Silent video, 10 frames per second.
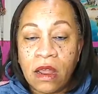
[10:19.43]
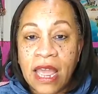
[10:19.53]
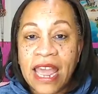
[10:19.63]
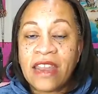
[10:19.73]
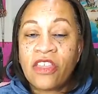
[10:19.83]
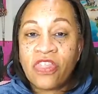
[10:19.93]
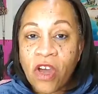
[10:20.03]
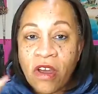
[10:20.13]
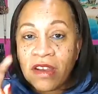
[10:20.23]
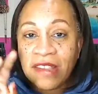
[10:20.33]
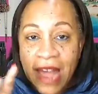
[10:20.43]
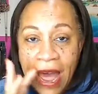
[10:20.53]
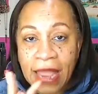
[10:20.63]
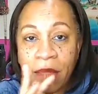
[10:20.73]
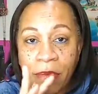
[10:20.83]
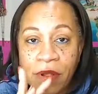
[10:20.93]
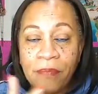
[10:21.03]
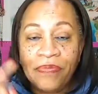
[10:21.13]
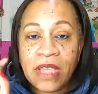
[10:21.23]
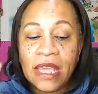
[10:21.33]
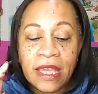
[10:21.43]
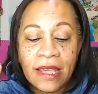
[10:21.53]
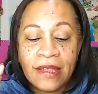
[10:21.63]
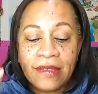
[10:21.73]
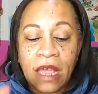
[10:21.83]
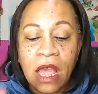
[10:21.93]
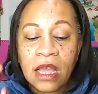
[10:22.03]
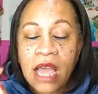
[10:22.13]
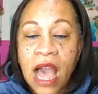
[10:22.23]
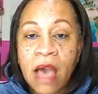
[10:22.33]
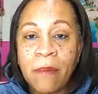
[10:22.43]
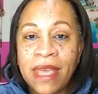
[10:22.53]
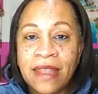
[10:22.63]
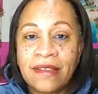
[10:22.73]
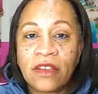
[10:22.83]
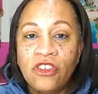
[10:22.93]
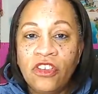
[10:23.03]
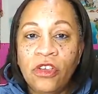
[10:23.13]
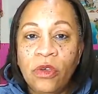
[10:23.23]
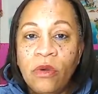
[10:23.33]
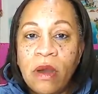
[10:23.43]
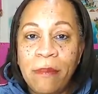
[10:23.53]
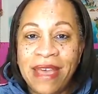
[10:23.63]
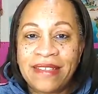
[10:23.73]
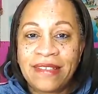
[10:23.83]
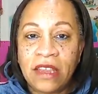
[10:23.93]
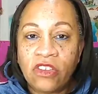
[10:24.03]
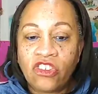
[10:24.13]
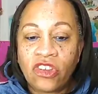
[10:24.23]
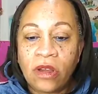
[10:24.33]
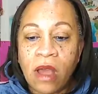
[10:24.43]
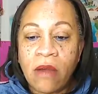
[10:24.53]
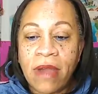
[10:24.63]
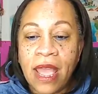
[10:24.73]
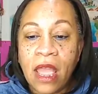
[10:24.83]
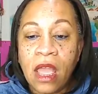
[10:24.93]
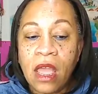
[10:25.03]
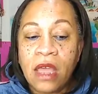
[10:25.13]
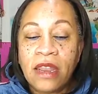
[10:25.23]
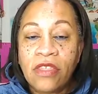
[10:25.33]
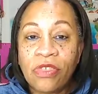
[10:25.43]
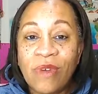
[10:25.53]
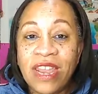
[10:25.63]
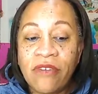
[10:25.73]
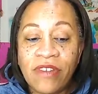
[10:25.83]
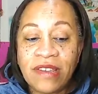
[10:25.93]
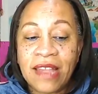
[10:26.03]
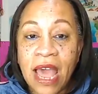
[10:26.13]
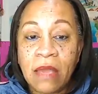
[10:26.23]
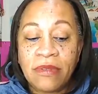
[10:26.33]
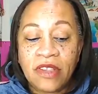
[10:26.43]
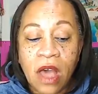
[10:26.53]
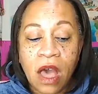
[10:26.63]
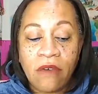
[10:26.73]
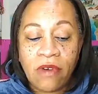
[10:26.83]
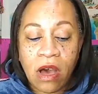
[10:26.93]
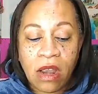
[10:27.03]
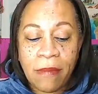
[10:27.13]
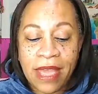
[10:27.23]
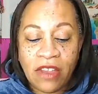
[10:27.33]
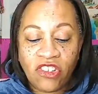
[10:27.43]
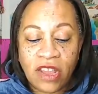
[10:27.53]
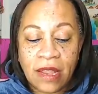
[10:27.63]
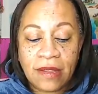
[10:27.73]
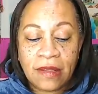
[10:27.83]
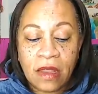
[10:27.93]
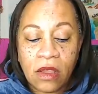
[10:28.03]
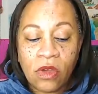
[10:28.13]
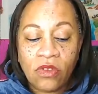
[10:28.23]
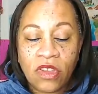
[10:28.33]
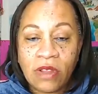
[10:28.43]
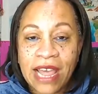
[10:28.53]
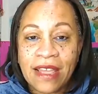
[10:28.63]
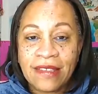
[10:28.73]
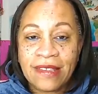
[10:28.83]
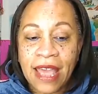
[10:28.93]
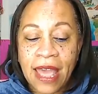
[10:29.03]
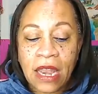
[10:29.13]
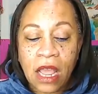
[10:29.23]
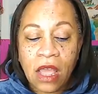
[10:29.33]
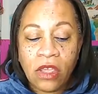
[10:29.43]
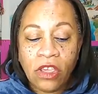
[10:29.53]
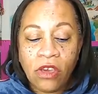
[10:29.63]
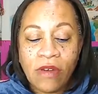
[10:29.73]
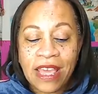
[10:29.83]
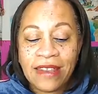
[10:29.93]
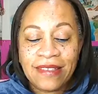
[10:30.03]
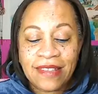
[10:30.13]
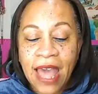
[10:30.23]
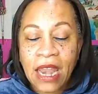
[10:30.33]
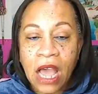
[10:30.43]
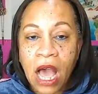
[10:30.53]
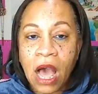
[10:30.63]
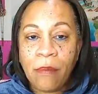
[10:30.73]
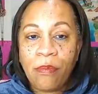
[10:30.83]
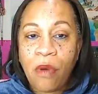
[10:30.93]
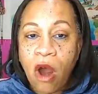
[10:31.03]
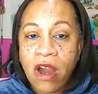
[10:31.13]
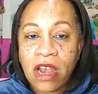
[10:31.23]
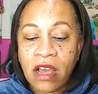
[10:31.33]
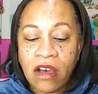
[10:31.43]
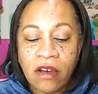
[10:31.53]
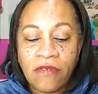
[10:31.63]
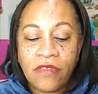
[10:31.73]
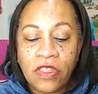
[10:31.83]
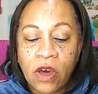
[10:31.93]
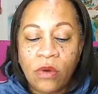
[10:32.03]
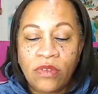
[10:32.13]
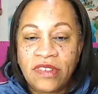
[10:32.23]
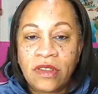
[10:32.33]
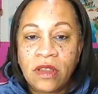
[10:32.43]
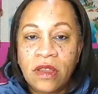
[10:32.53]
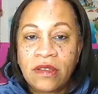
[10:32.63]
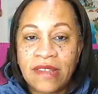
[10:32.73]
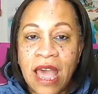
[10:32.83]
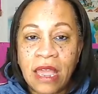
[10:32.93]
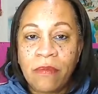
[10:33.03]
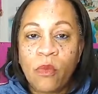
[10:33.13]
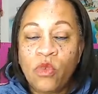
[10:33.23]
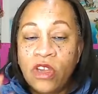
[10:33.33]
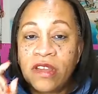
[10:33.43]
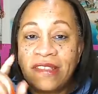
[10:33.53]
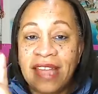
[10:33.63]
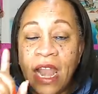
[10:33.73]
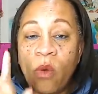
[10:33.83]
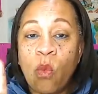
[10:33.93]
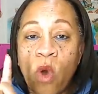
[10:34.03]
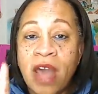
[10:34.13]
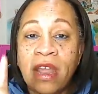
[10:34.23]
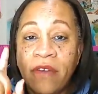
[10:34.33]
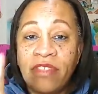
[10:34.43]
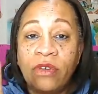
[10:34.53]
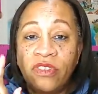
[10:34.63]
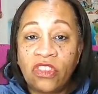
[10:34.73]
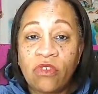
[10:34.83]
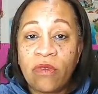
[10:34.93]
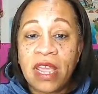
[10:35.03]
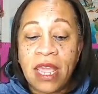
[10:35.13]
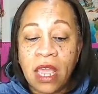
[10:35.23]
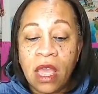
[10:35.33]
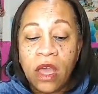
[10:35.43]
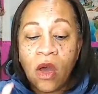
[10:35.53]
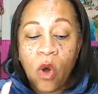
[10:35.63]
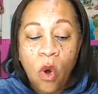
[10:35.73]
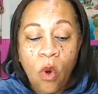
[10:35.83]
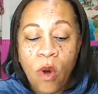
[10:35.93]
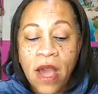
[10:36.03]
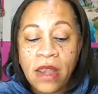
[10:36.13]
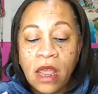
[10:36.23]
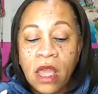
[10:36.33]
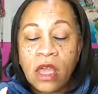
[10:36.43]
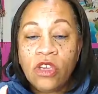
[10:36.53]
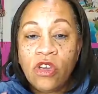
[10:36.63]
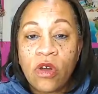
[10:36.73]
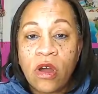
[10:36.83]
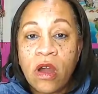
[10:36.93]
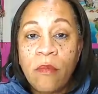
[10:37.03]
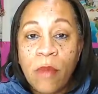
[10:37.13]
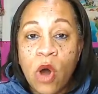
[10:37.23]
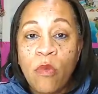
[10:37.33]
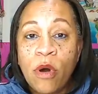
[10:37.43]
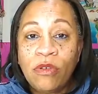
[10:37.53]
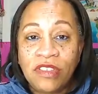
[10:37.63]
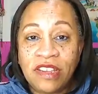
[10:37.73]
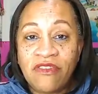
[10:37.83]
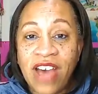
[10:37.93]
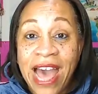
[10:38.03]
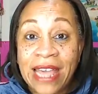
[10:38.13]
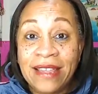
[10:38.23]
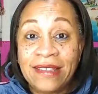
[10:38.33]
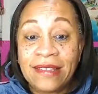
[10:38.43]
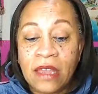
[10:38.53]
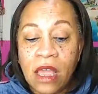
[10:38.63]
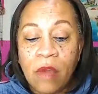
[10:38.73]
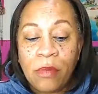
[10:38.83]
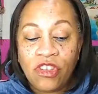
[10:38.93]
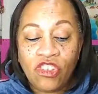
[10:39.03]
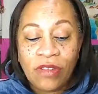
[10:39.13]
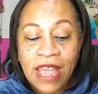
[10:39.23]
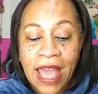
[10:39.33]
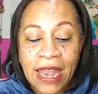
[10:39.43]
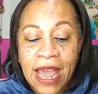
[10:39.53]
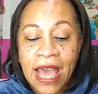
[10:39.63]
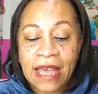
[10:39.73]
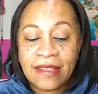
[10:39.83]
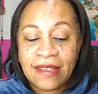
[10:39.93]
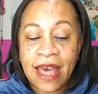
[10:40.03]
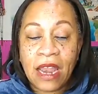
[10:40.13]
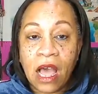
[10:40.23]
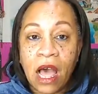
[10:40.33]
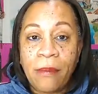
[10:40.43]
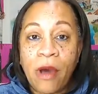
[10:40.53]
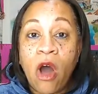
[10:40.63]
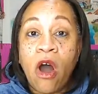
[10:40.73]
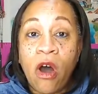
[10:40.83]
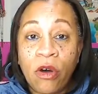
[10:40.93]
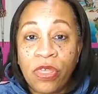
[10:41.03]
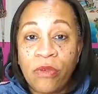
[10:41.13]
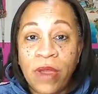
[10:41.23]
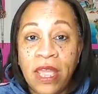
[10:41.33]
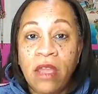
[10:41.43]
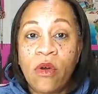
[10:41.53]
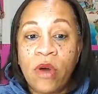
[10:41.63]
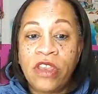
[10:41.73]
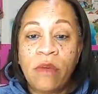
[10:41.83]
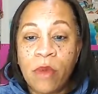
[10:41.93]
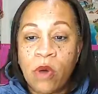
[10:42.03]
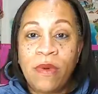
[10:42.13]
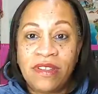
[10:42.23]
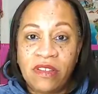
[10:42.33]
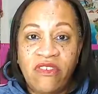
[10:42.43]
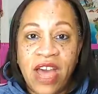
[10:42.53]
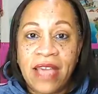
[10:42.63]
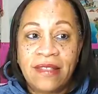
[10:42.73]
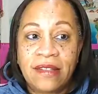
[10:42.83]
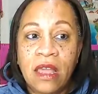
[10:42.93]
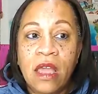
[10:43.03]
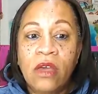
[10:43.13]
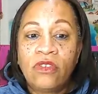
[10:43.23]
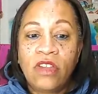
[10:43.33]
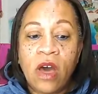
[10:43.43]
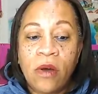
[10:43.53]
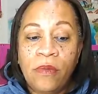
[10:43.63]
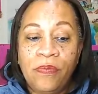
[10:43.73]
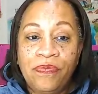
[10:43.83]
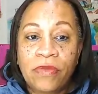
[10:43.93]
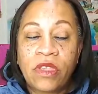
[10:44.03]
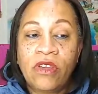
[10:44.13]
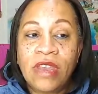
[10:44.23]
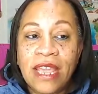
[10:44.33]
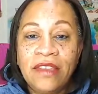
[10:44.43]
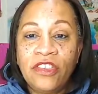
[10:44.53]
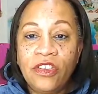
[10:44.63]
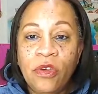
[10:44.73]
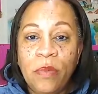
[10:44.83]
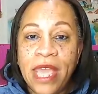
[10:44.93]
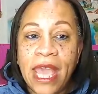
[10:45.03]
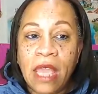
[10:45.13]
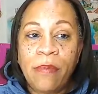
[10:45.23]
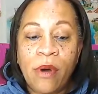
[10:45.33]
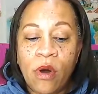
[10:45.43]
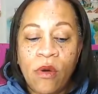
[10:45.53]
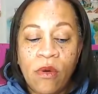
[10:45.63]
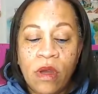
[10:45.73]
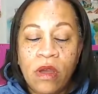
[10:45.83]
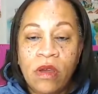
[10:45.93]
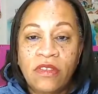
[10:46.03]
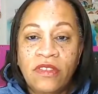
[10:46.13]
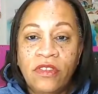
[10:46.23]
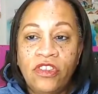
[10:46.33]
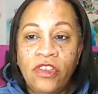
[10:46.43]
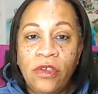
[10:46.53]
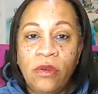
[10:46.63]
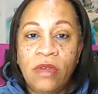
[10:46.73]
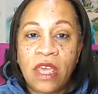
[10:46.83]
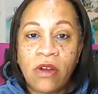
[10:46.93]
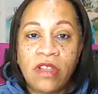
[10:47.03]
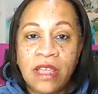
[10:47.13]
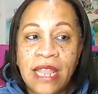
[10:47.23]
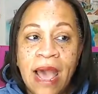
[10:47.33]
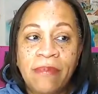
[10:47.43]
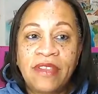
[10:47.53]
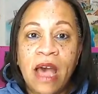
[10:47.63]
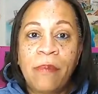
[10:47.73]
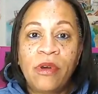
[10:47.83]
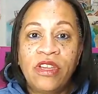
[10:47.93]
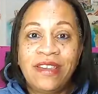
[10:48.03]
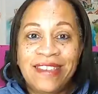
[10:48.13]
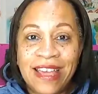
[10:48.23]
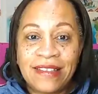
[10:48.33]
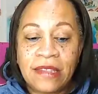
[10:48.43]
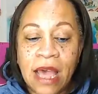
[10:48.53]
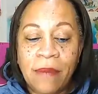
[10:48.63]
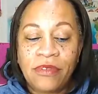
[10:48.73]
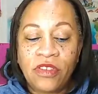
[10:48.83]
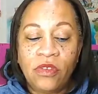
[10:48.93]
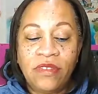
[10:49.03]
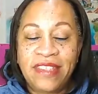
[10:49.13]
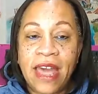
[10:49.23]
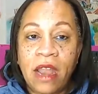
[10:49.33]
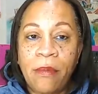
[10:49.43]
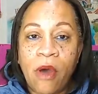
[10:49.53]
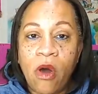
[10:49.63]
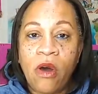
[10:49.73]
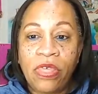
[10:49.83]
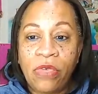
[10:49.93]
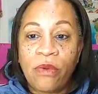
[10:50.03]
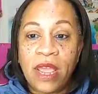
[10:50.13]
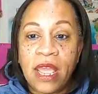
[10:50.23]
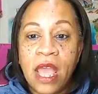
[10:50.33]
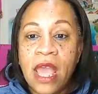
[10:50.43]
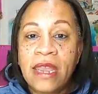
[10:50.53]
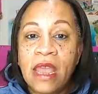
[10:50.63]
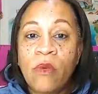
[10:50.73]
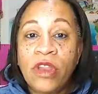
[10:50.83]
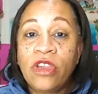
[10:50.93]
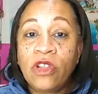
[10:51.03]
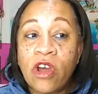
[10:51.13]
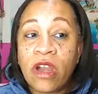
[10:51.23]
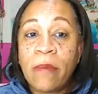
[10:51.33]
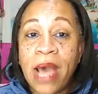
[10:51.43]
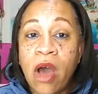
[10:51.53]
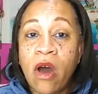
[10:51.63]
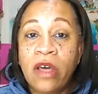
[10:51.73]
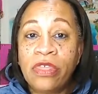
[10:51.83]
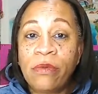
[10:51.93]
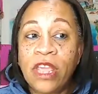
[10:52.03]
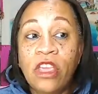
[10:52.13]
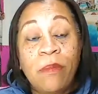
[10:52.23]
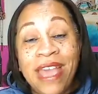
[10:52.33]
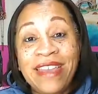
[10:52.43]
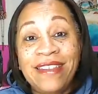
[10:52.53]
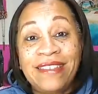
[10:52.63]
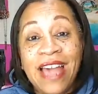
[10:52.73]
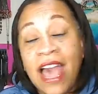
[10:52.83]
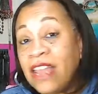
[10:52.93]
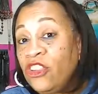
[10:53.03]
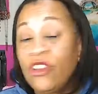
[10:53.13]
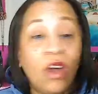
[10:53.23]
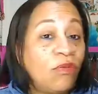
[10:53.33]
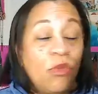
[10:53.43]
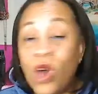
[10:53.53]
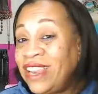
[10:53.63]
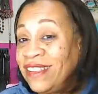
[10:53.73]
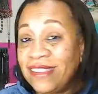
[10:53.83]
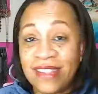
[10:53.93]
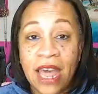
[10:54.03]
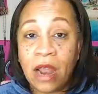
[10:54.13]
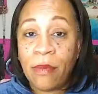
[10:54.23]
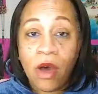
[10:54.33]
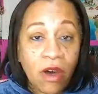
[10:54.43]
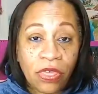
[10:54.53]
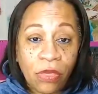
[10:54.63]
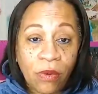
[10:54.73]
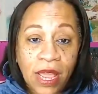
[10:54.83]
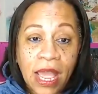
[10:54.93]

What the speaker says: And the third type is comment to message. All right? There are three different types of automations. So like I said, you can set up part of those type. You can set up one of those three on your mobile device, but you cannot set up all three on your mobile device. So you need to be able to get on your laptop or your desktop to set up all three. Now, when you learn about all three, you may decide you don't want to set up all three.